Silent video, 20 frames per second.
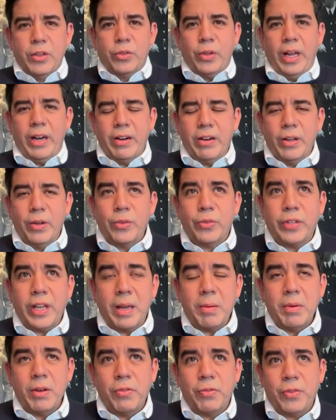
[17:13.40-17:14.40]
so i don't know
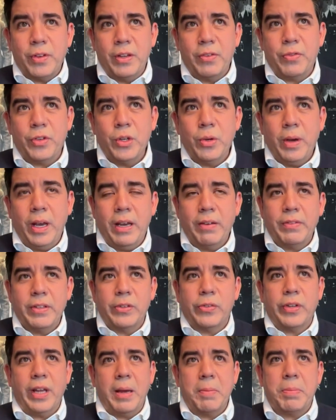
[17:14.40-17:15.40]
sam if if you have
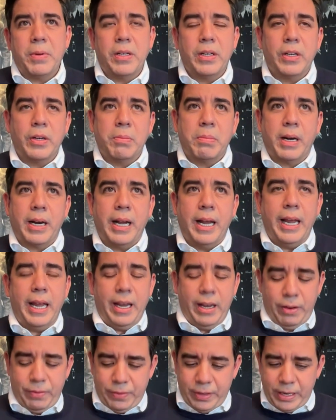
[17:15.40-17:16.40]
this happen to you but i
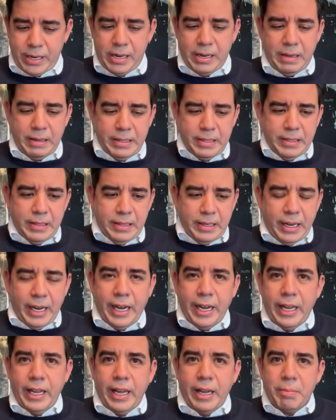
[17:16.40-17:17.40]
have uh,
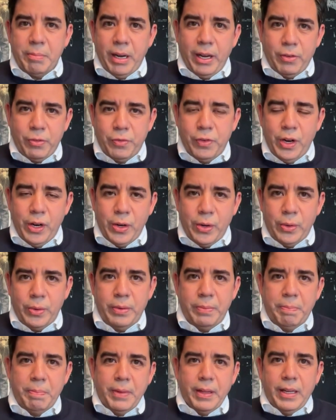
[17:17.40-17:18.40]
I, on my
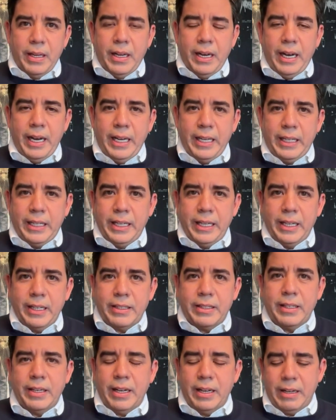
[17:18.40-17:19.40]
phone, I
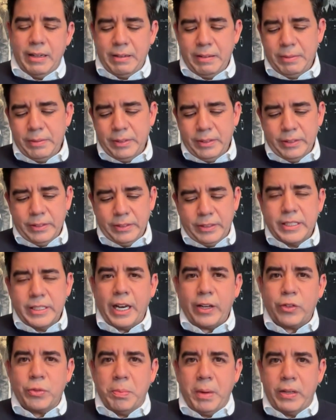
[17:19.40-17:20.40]
get uh,
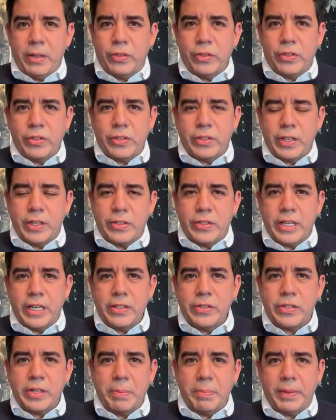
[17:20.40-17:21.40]
text messages that
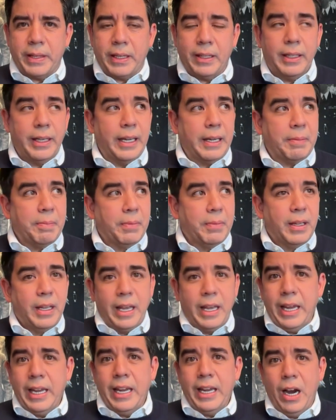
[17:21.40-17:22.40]
say something like,
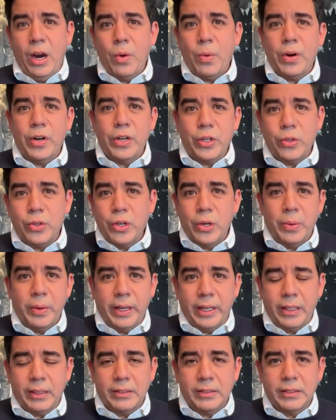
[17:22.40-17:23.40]
"Hey, how are you
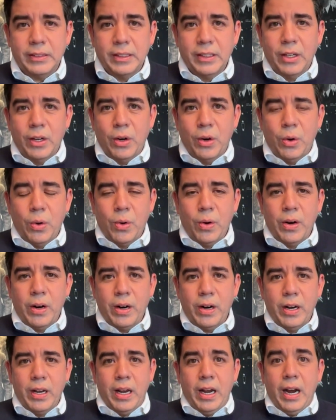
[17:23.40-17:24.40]
doing?" Hmm.
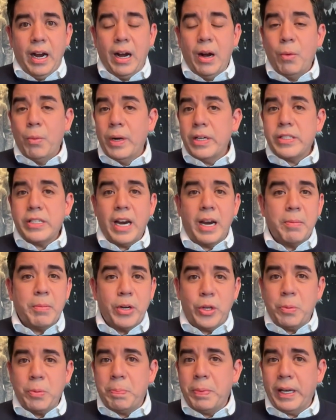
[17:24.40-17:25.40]
or "What time are
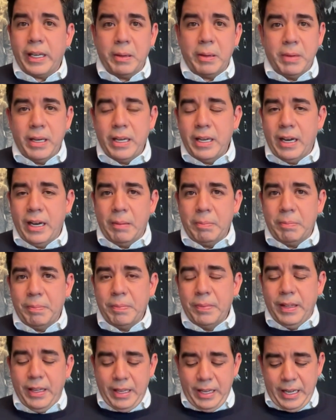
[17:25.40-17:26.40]
you picking me
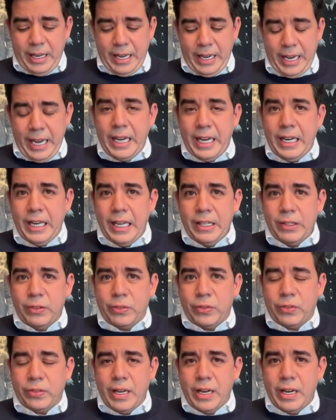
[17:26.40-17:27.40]
up?" And
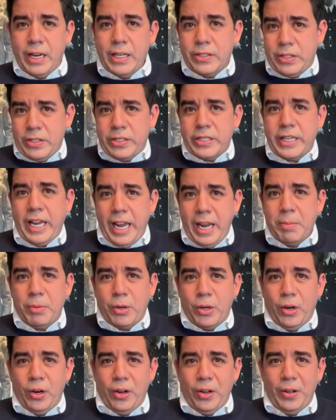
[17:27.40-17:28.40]
it's uh, it's a
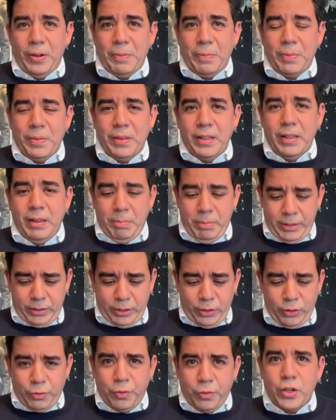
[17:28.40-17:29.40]
scam call. But
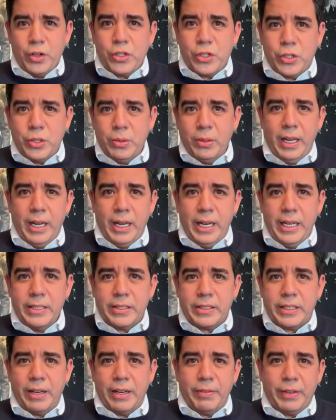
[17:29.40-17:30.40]
those first two
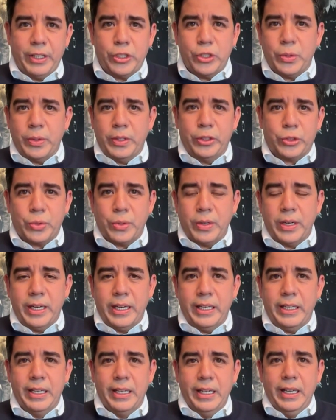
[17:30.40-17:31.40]
lines kind of get you
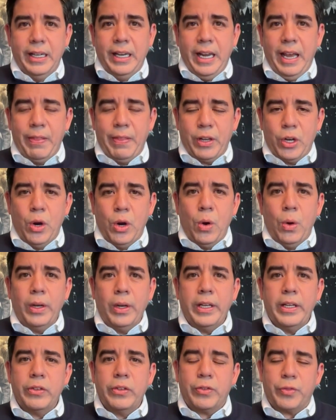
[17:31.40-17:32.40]
intrigued, and the
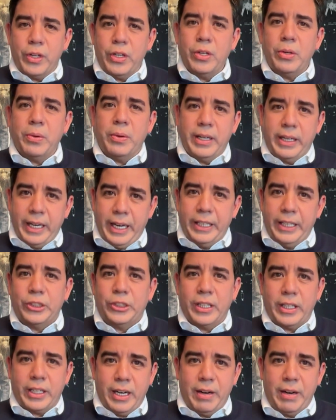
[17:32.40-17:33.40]
goal is for you to
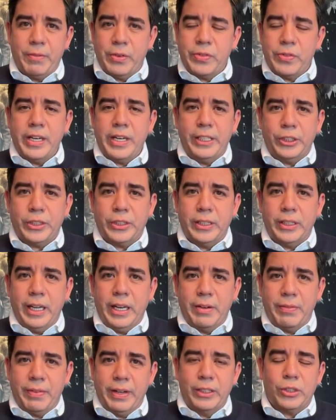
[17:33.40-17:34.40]
engage in a conversation,
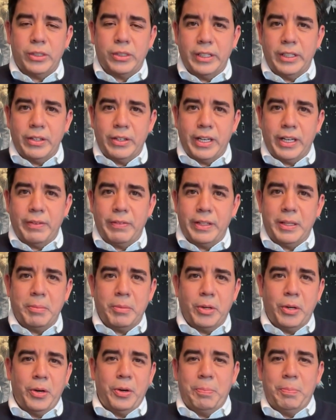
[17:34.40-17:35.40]
and eventually you're giving
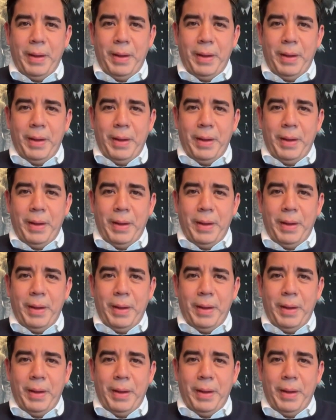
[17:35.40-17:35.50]
them your